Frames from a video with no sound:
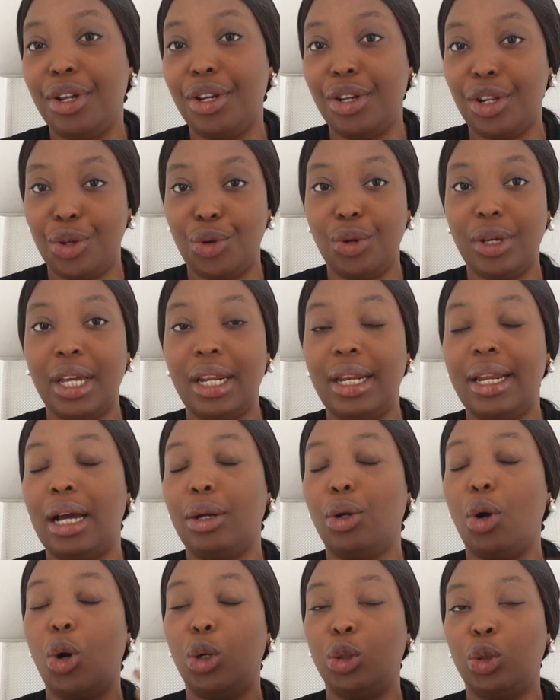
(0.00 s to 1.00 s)
in the UK
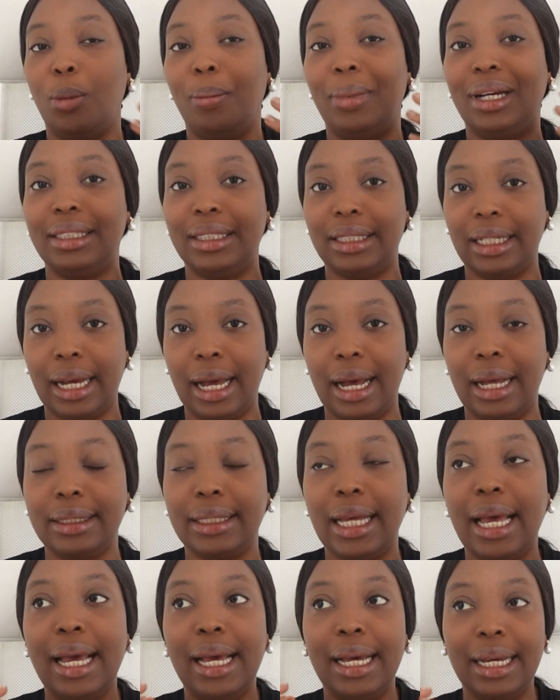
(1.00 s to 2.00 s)
than automatic cars.